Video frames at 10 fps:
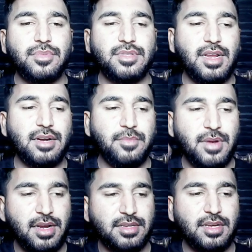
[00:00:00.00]
select
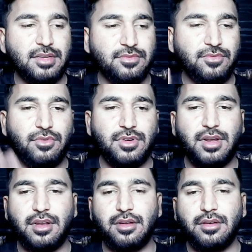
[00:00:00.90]
black text font
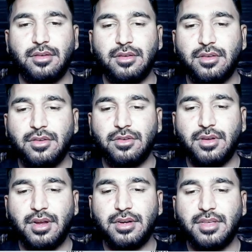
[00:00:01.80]
color,
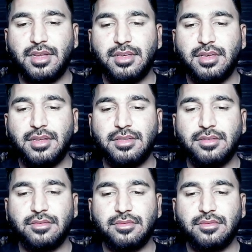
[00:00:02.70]
and then here is